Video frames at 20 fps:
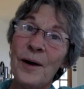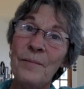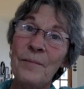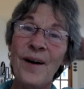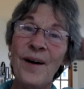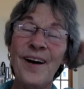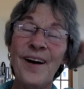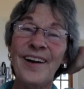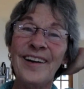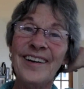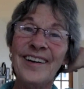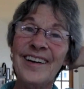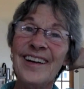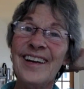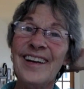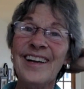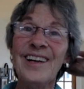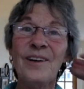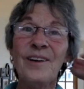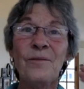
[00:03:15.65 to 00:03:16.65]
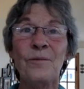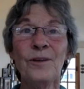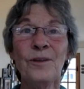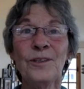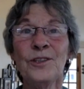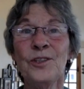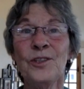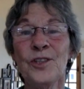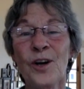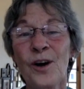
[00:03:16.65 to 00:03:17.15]
mind
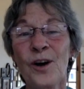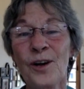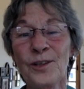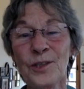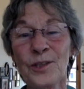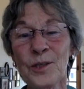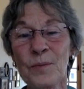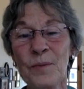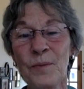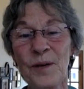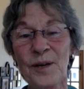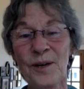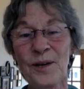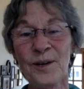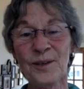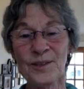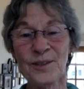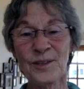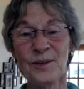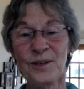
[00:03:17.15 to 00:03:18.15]
was John Spears.